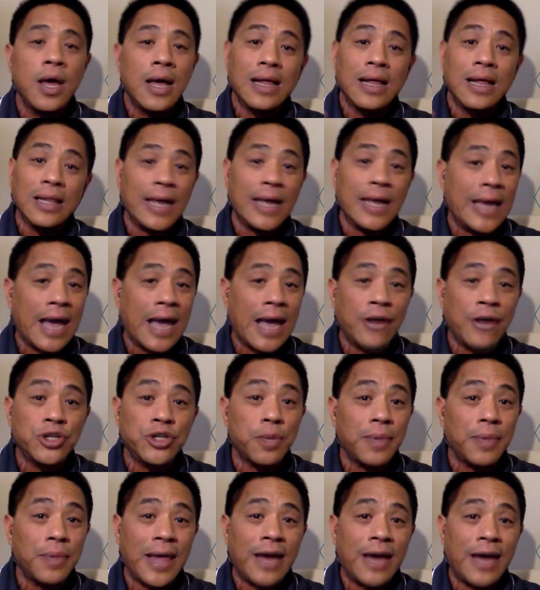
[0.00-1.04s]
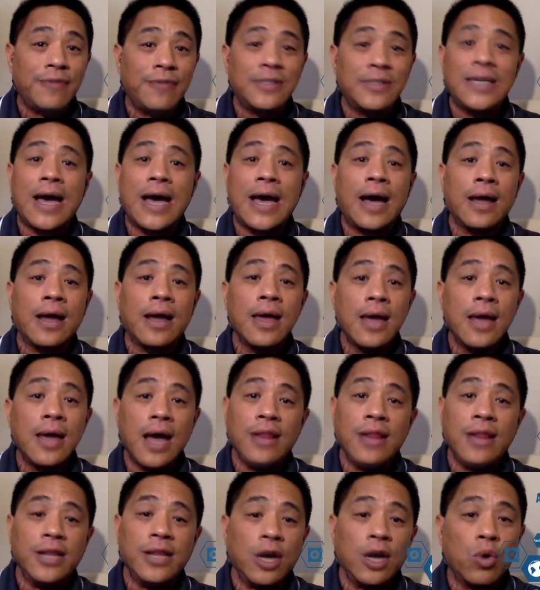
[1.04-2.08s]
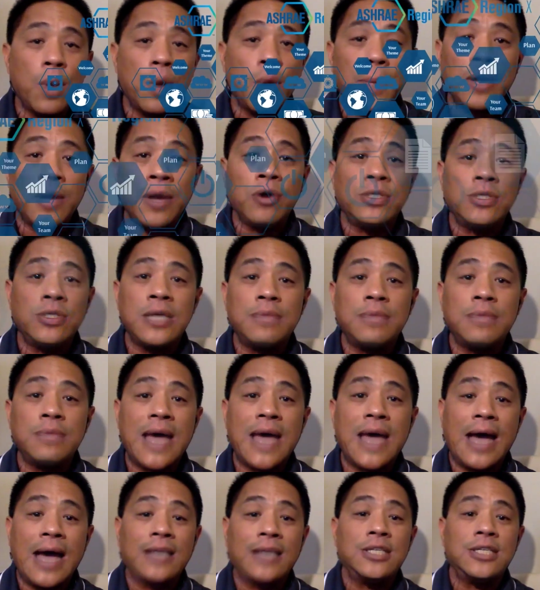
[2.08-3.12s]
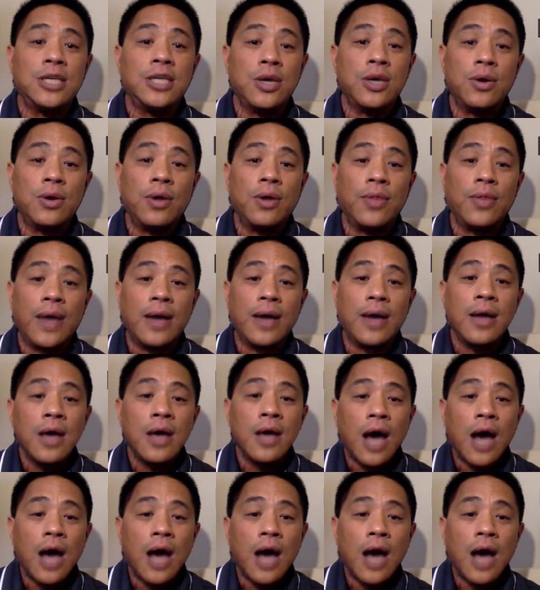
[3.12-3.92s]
laying out your plan of attack, and then equipping your team to execute on that.